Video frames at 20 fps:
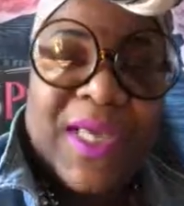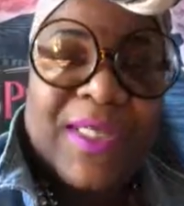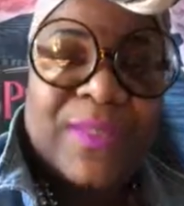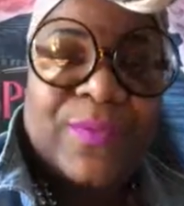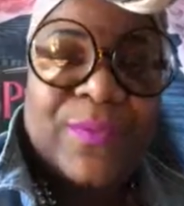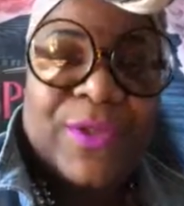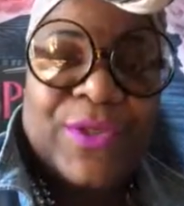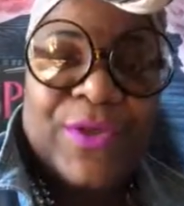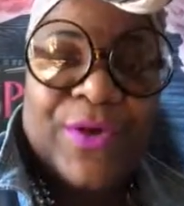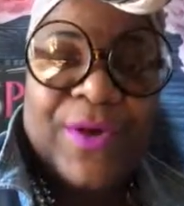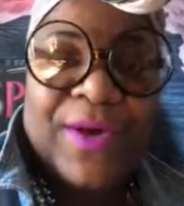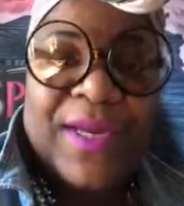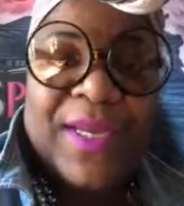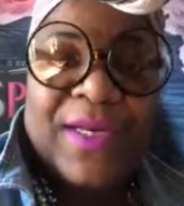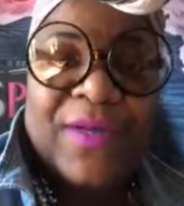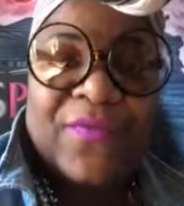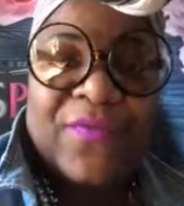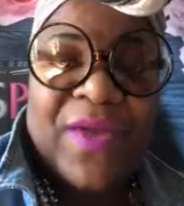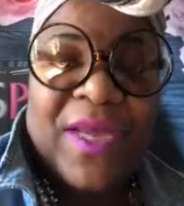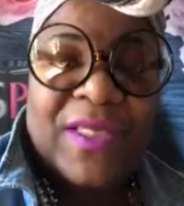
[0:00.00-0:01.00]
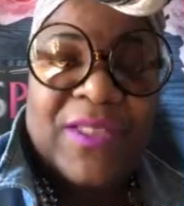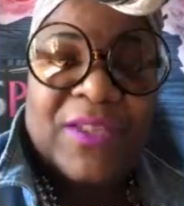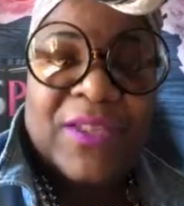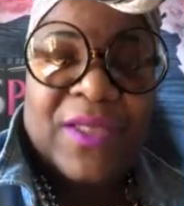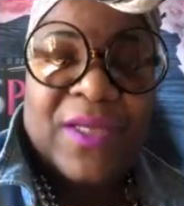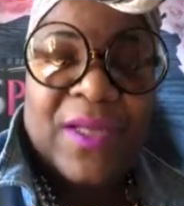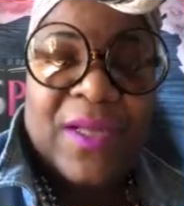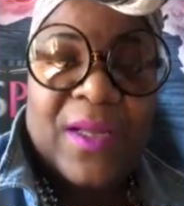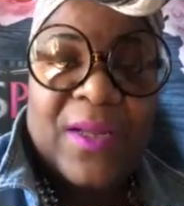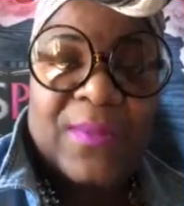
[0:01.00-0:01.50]
that's when your
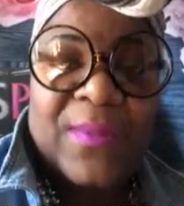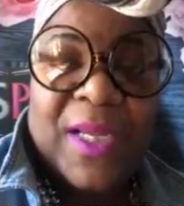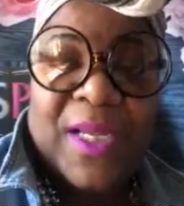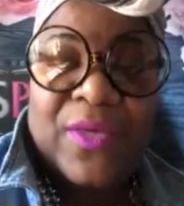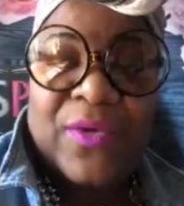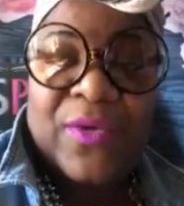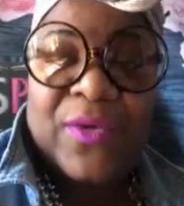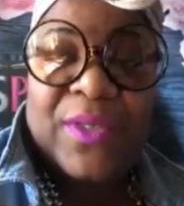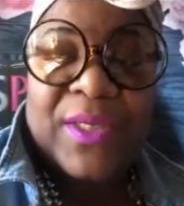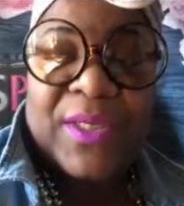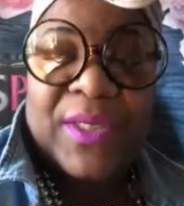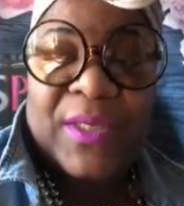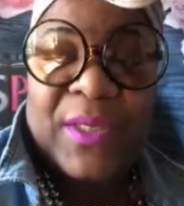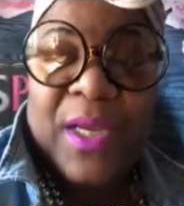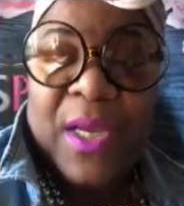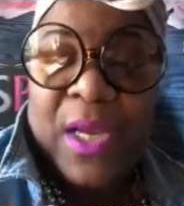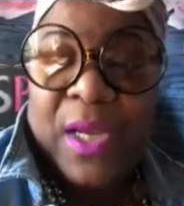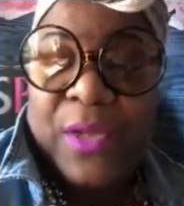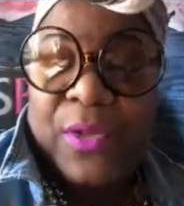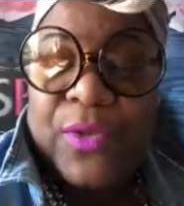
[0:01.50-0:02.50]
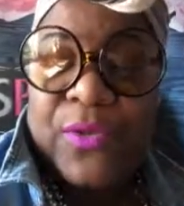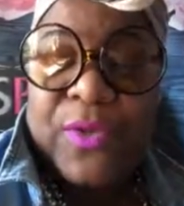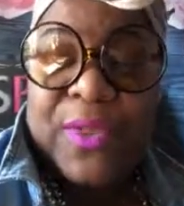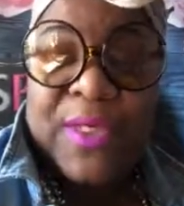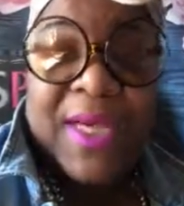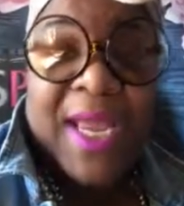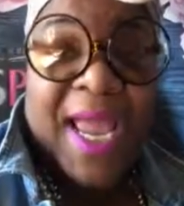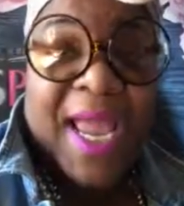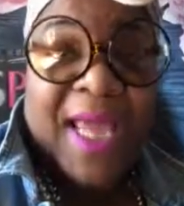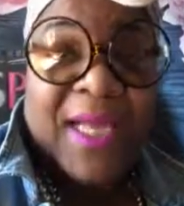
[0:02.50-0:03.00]
innovation come and you can
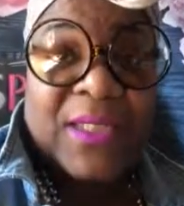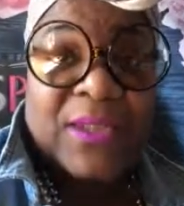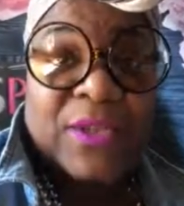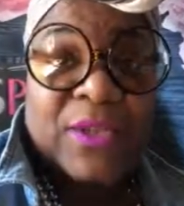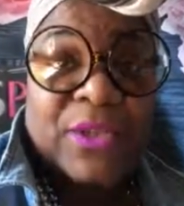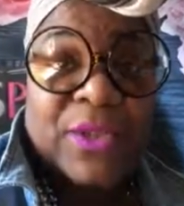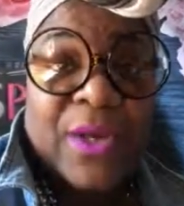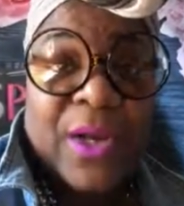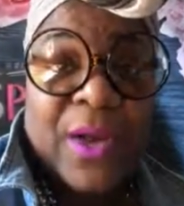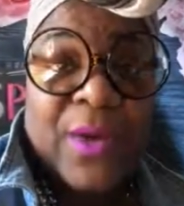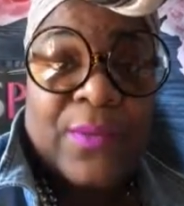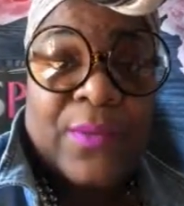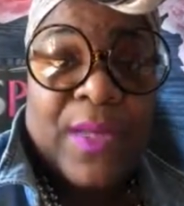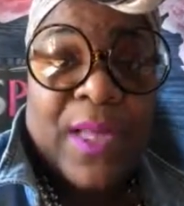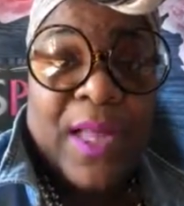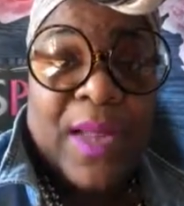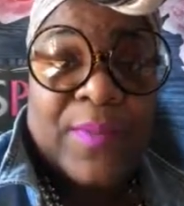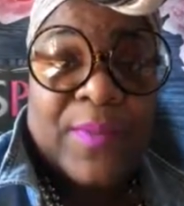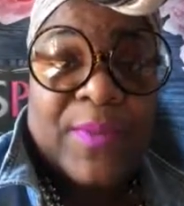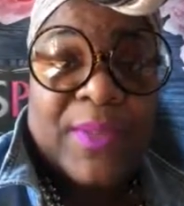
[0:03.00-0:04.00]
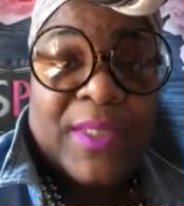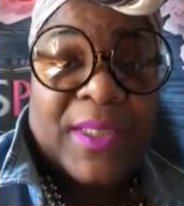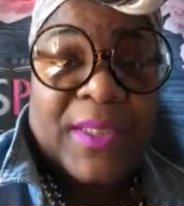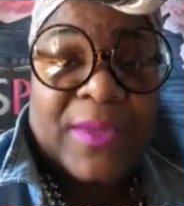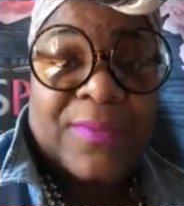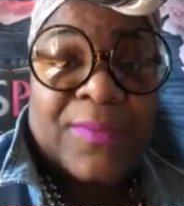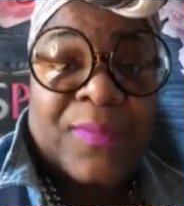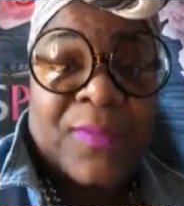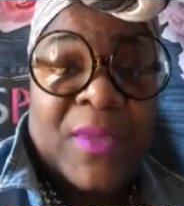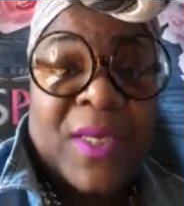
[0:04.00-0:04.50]
add it to your own company.